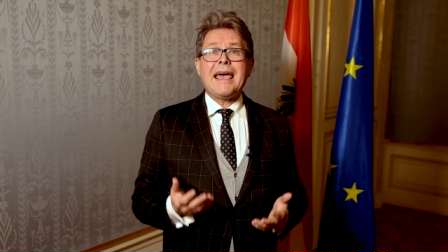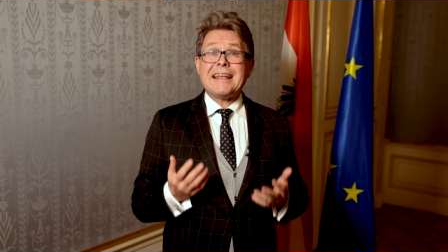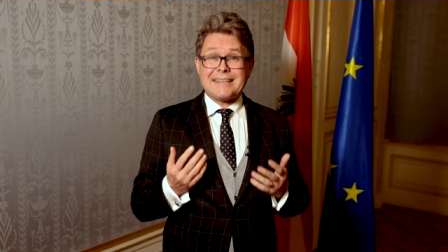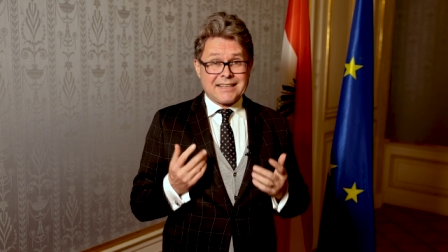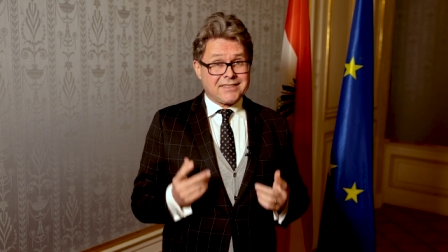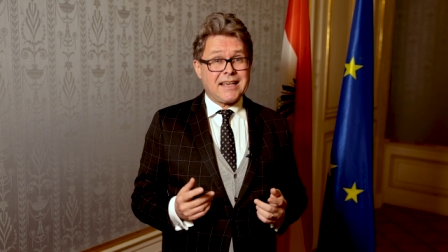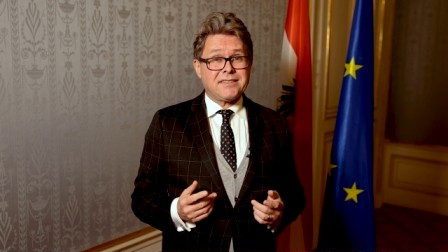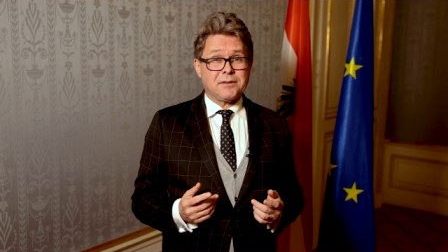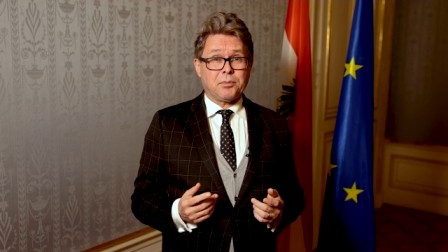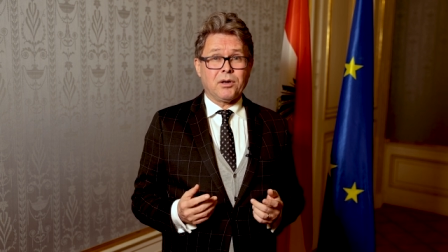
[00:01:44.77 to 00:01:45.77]
and
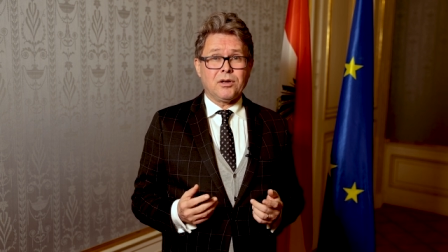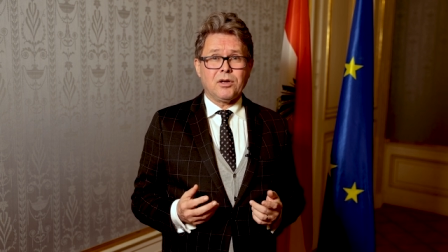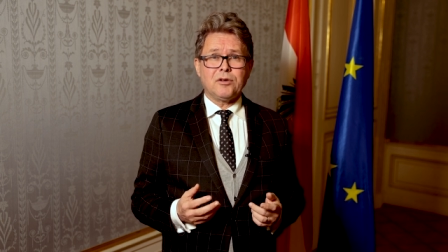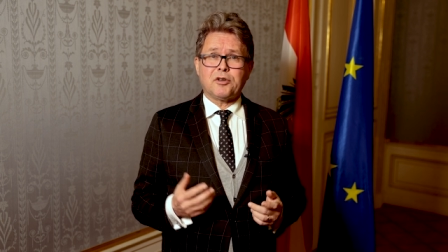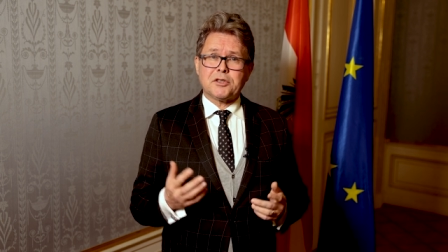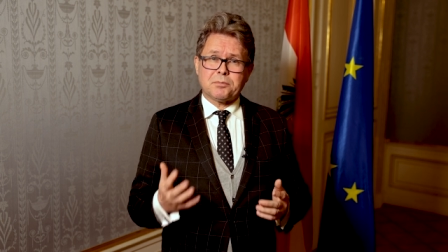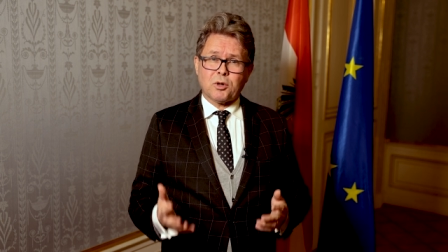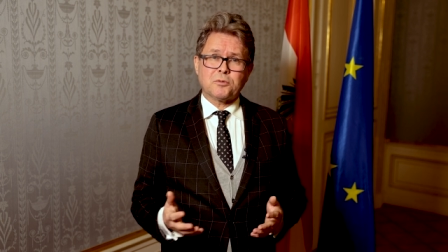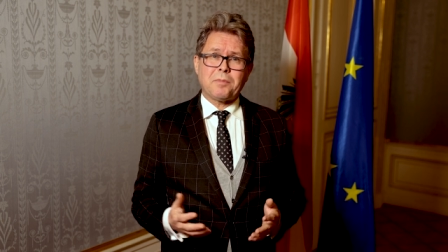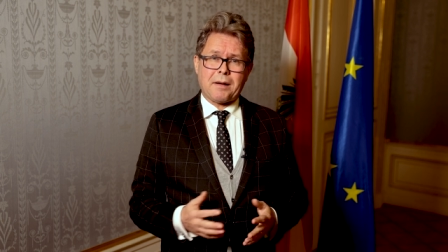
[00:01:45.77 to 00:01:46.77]
accessible for the
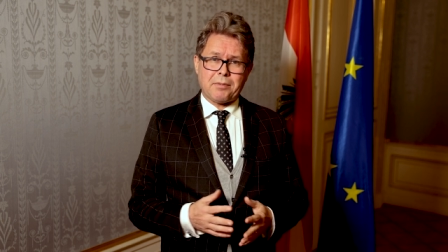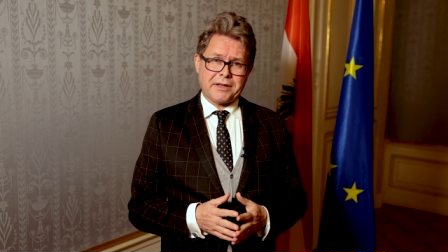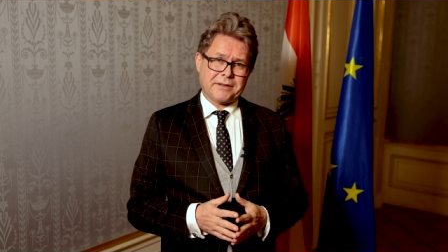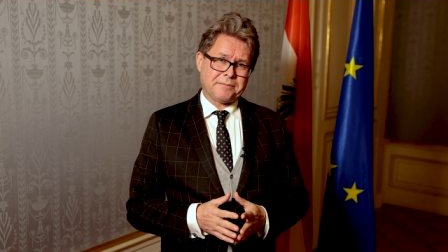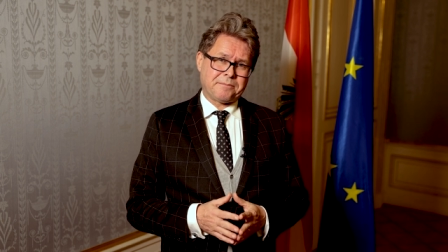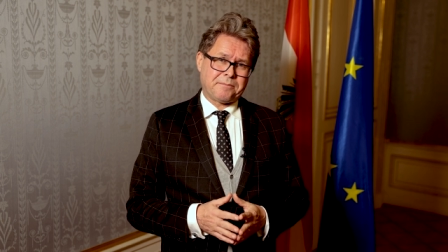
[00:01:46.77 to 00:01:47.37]
broad public.